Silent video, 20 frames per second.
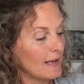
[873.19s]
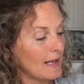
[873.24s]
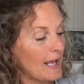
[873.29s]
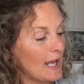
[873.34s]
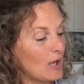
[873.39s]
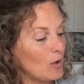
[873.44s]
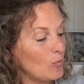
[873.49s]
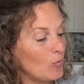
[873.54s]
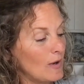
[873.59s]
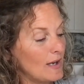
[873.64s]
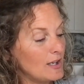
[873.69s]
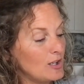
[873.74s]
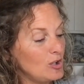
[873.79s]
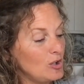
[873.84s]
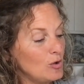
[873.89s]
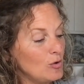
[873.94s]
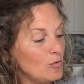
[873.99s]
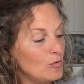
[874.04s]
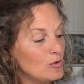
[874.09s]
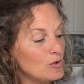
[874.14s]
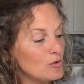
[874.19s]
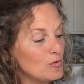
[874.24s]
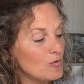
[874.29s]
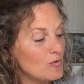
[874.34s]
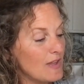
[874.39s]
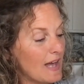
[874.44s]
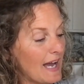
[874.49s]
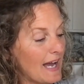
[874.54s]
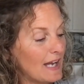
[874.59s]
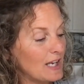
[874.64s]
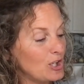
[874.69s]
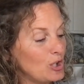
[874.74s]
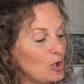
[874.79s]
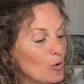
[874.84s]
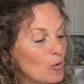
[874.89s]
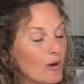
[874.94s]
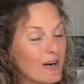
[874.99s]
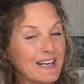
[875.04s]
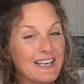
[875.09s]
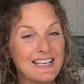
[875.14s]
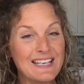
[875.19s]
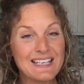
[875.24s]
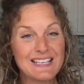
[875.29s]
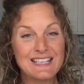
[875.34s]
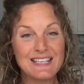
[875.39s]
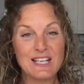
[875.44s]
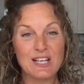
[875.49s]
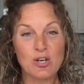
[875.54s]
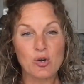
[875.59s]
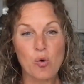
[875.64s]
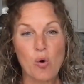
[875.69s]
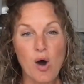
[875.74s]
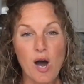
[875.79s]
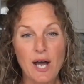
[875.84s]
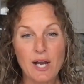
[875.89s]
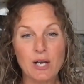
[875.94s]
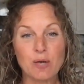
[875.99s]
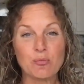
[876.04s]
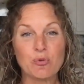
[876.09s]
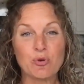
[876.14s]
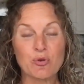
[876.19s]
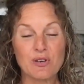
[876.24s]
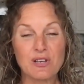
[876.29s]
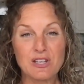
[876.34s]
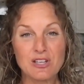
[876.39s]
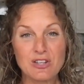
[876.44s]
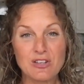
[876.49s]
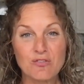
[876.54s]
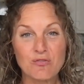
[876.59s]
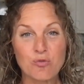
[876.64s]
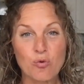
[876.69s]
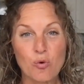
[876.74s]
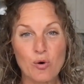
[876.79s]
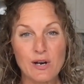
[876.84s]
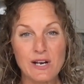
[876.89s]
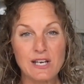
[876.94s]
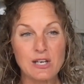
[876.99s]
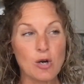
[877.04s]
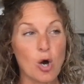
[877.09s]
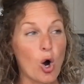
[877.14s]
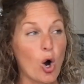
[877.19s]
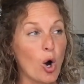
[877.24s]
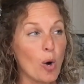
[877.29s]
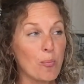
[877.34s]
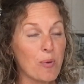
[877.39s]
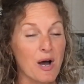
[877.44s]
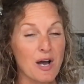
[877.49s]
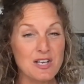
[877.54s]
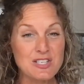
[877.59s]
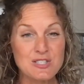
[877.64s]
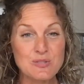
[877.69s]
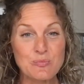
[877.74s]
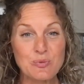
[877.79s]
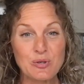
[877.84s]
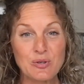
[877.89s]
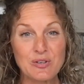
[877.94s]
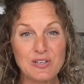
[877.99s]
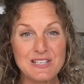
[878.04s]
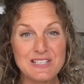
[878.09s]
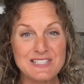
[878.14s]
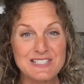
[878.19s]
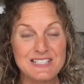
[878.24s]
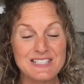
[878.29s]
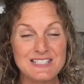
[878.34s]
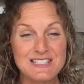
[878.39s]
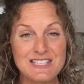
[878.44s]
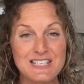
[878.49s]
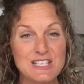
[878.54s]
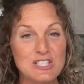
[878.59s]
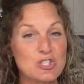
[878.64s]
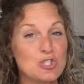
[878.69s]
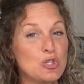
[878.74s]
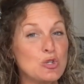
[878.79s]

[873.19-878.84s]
And when you do that, you are in the quantum, you're in the void, all possibilities exist.